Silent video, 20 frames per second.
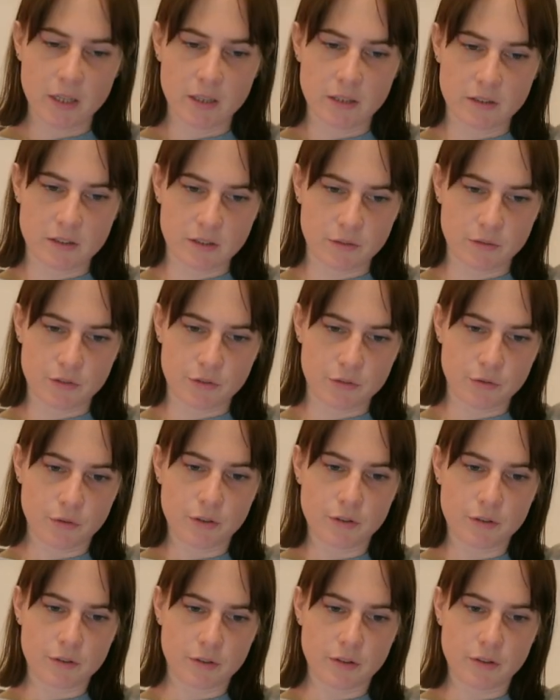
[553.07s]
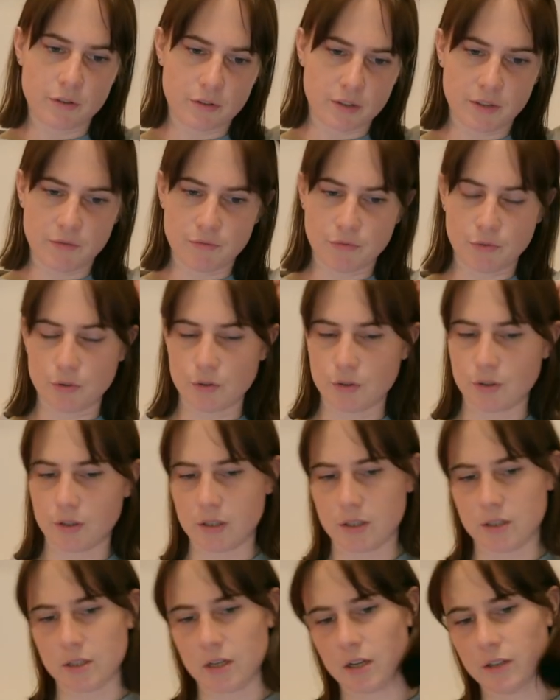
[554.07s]
So it was
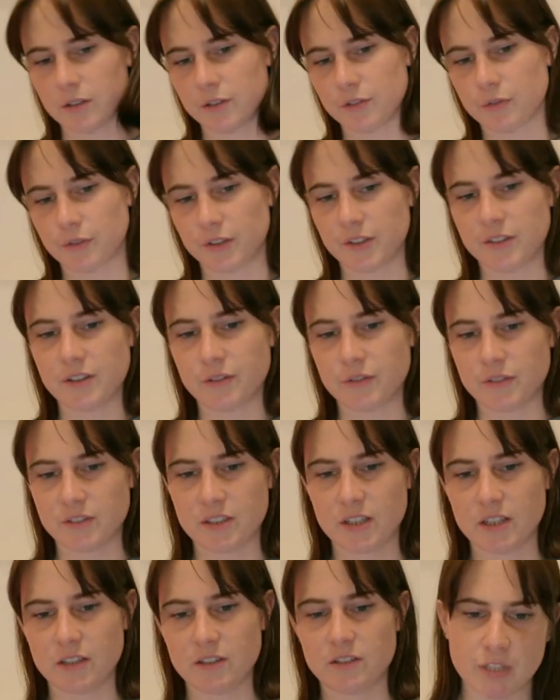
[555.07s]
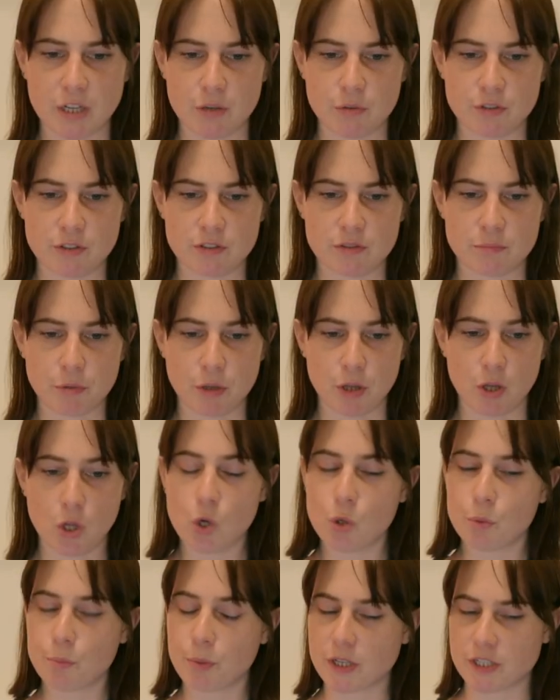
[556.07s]
$234.47. That was
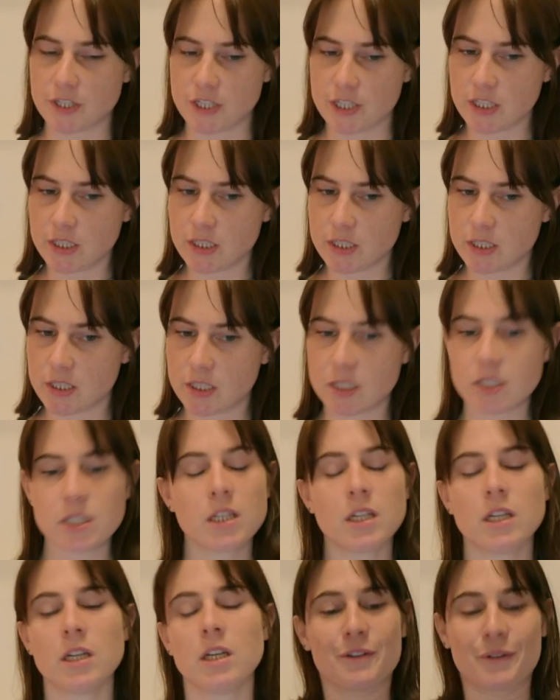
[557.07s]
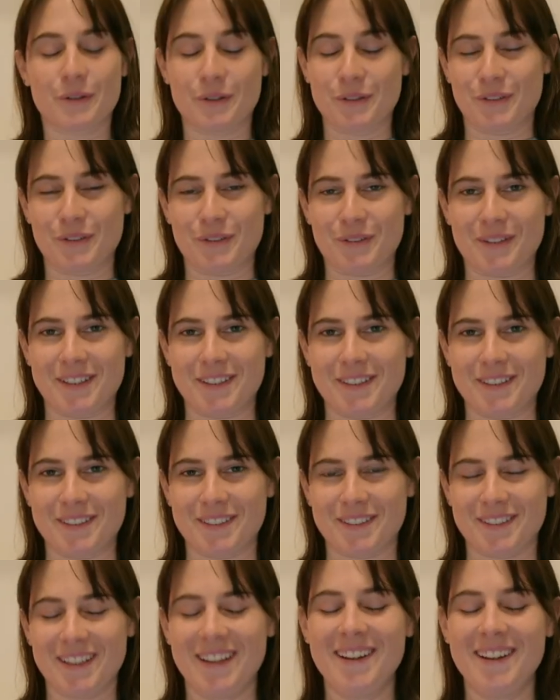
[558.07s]
below budget. Groceries.